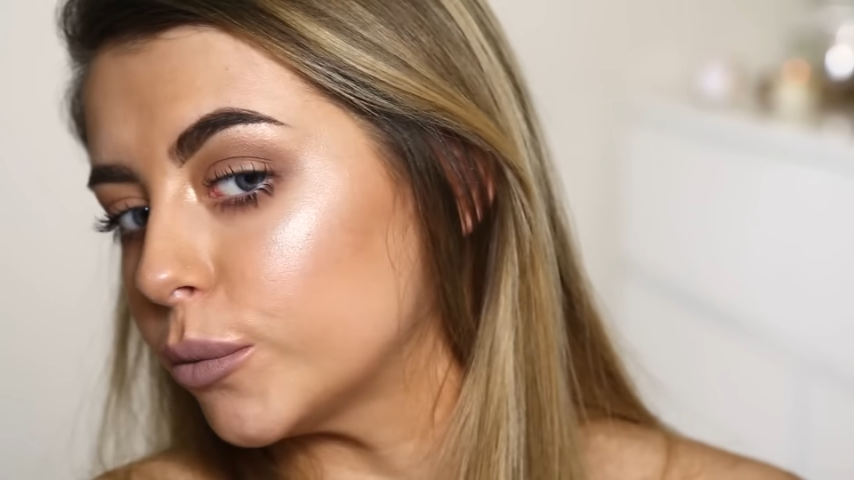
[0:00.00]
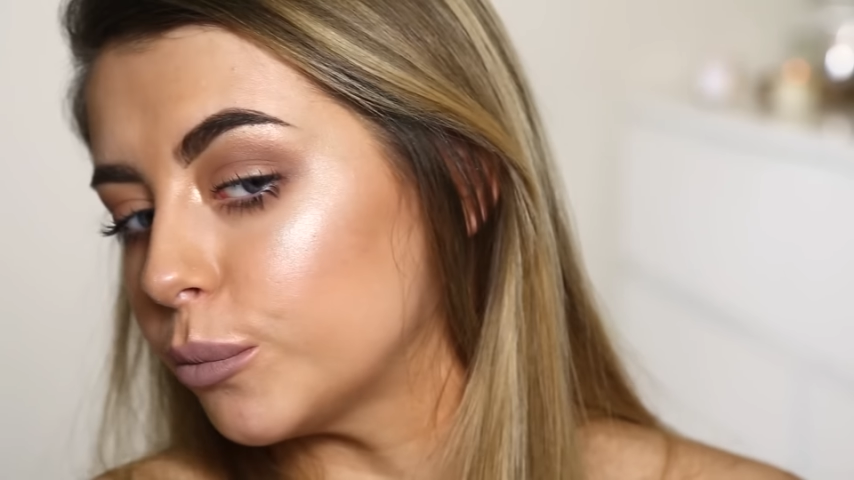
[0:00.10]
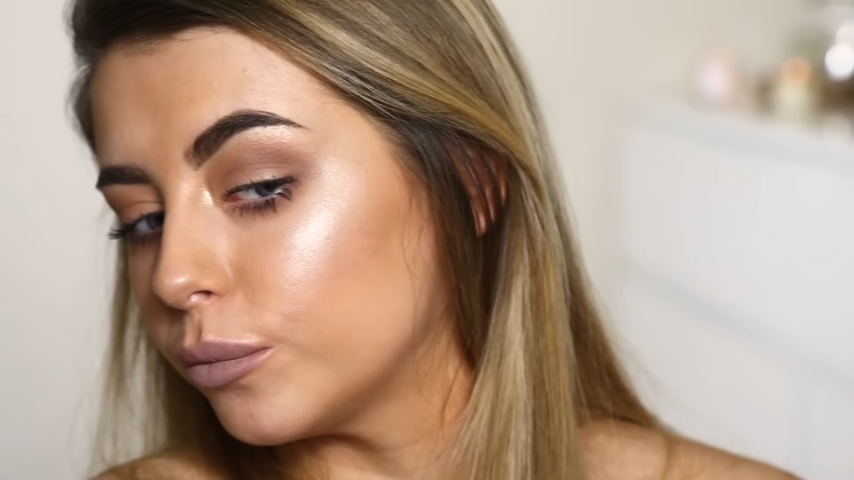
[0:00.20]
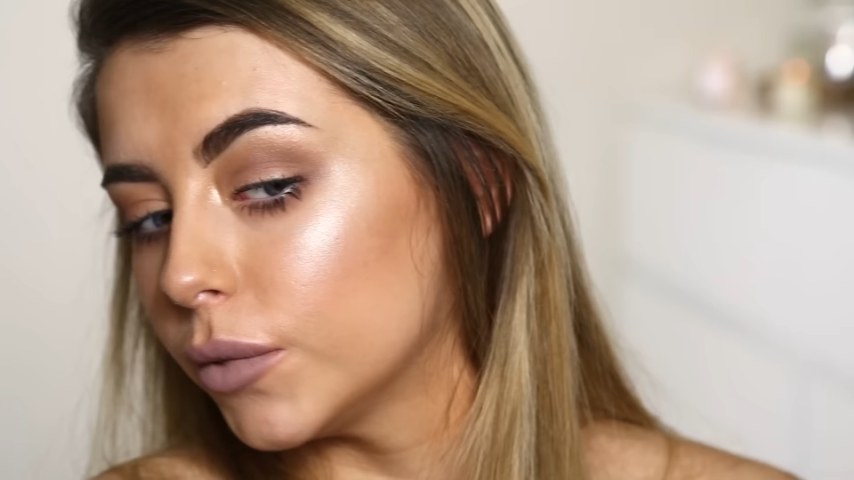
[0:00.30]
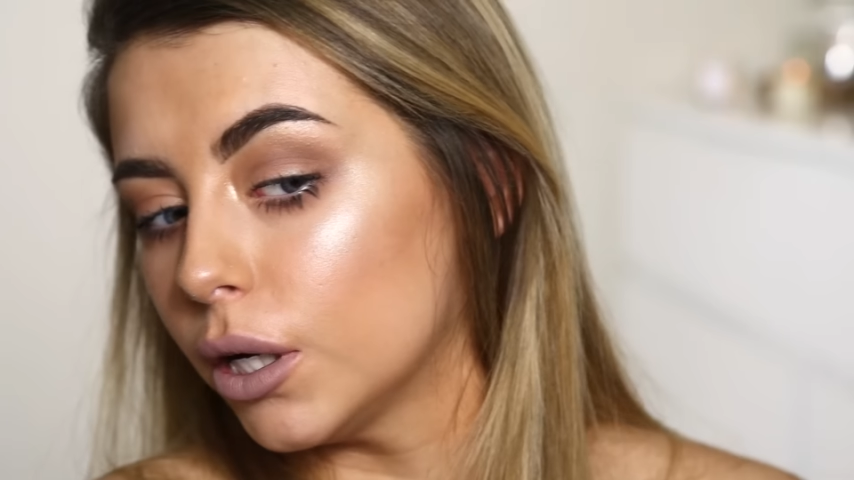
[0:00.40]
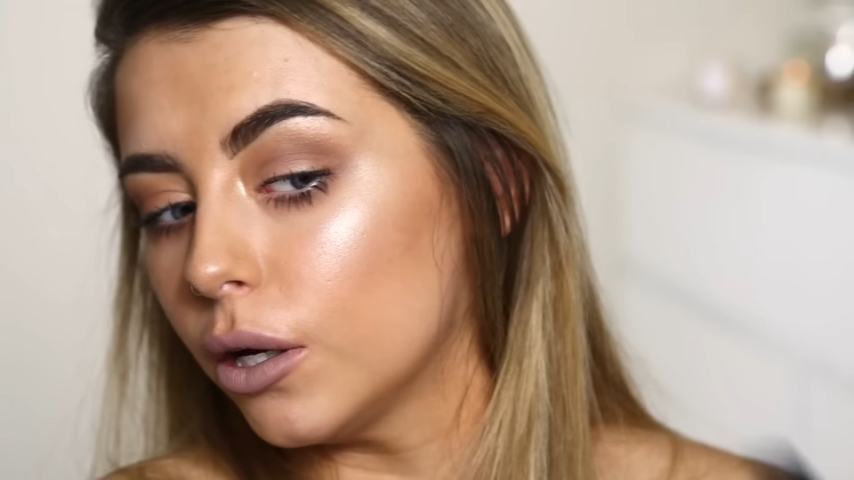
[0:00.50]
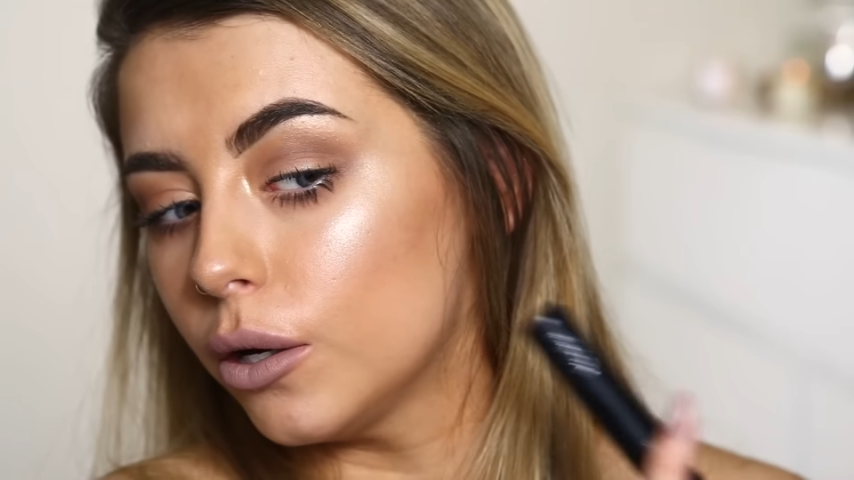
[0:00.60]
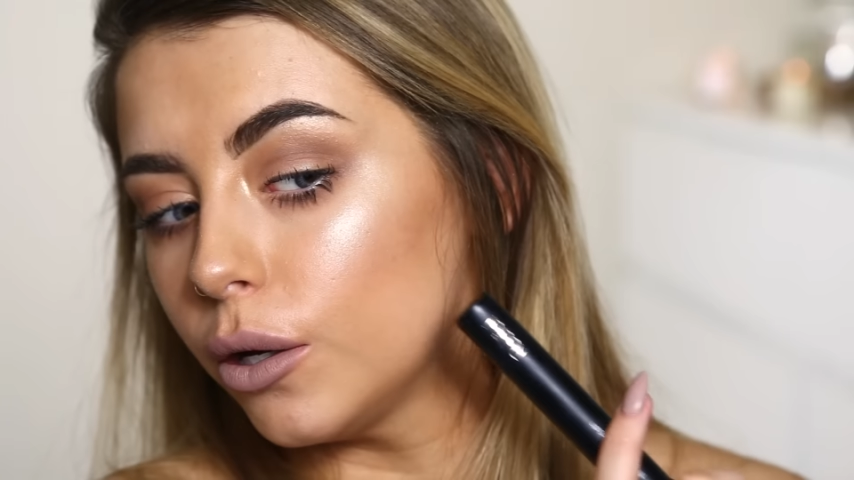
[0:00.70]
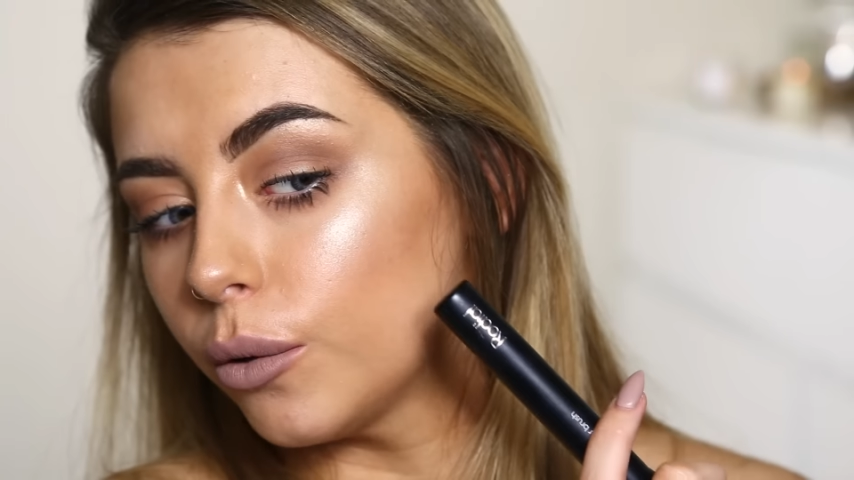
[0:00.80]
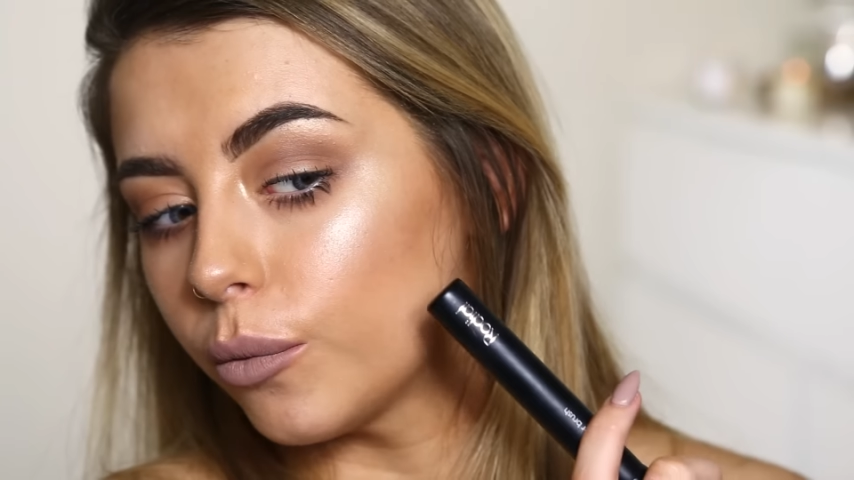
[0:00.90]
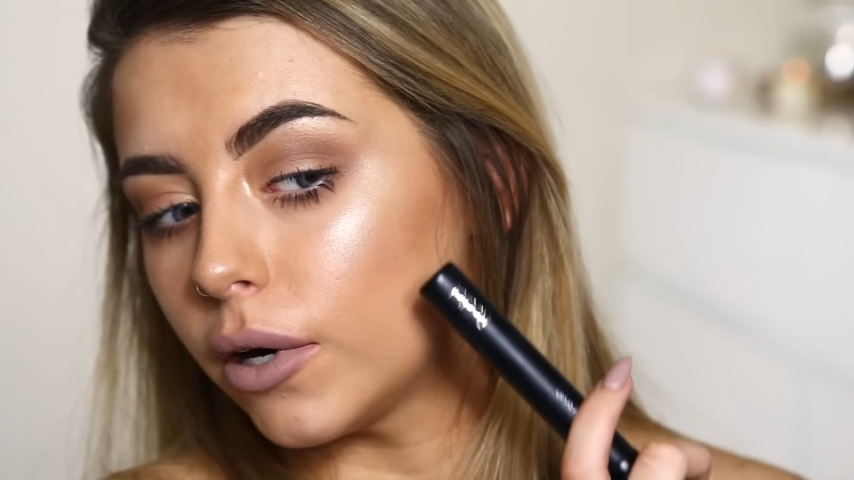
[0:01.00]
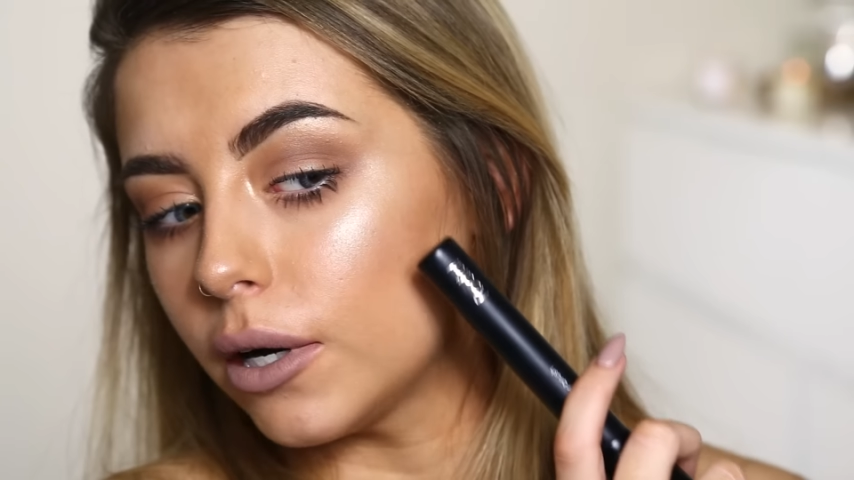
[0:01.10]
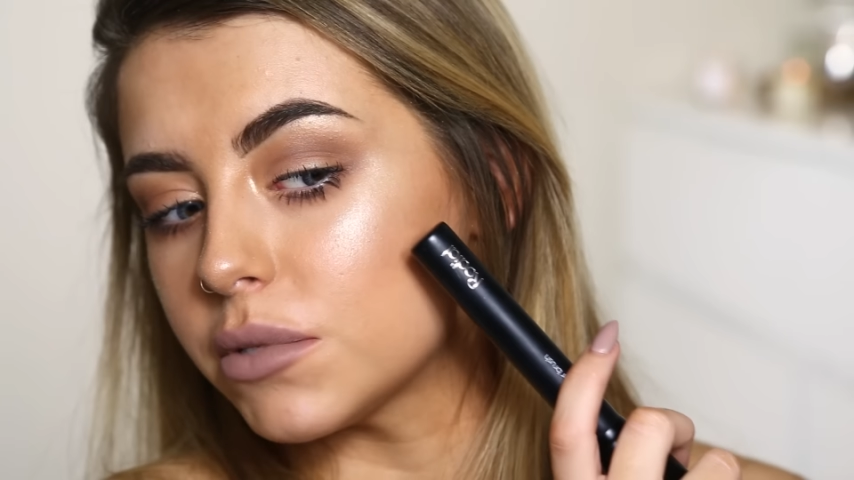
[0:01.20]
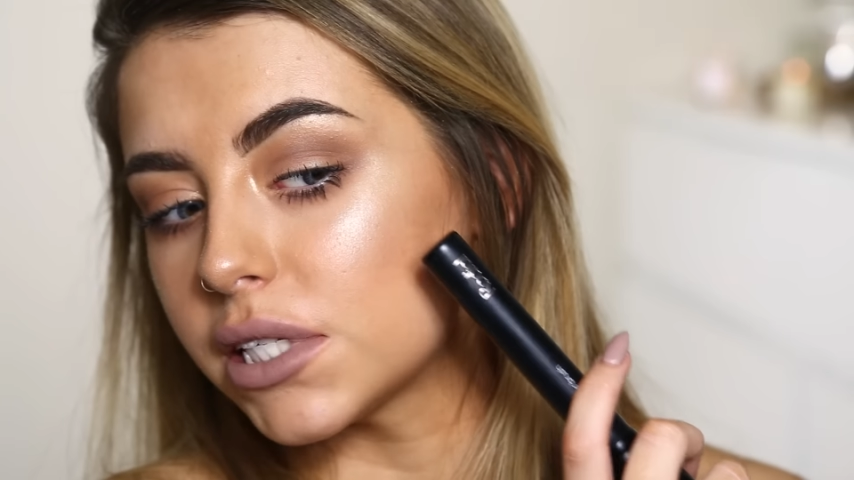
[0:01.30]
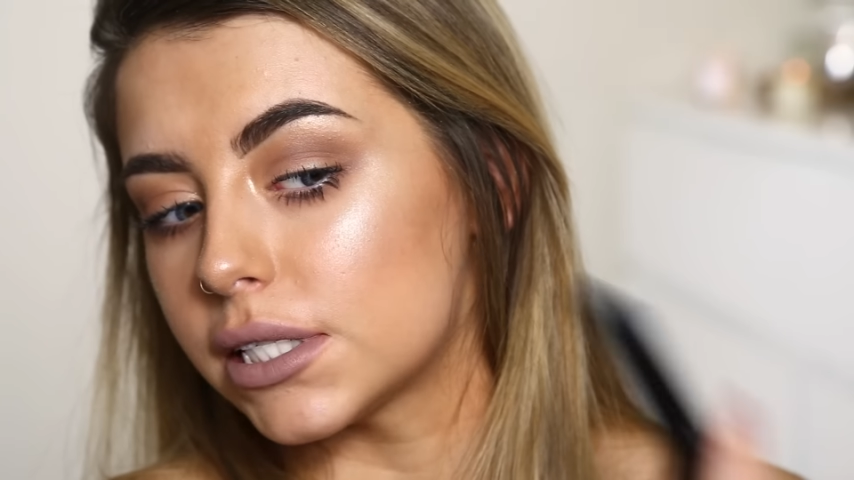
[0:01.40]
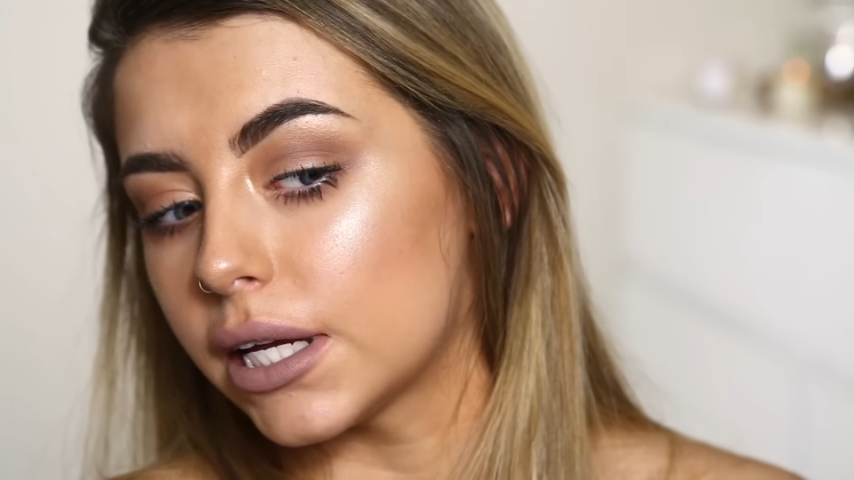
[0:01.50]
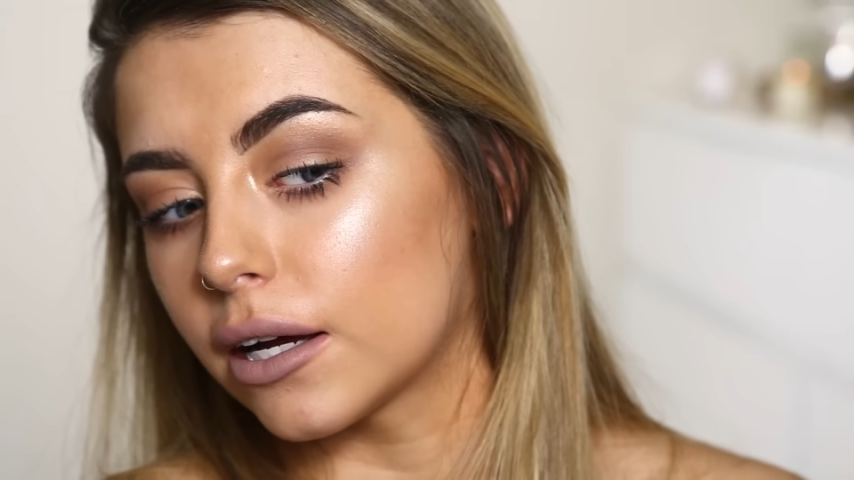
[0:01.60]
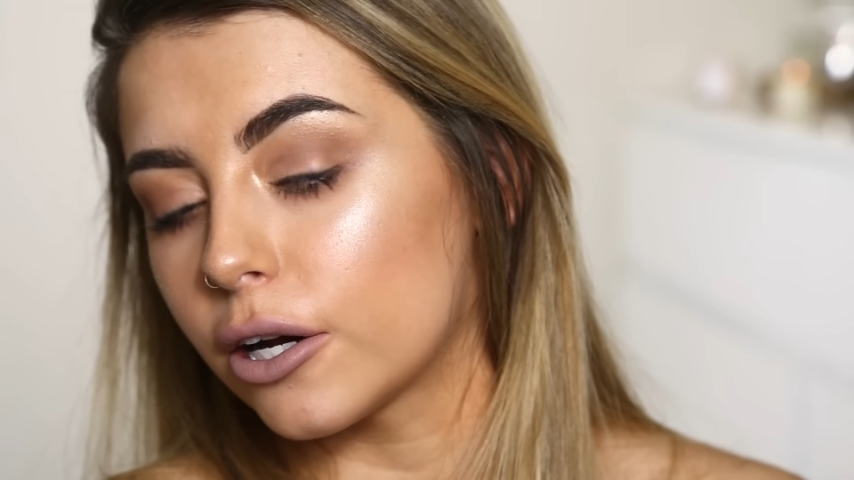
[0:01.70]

from where I'm sitting.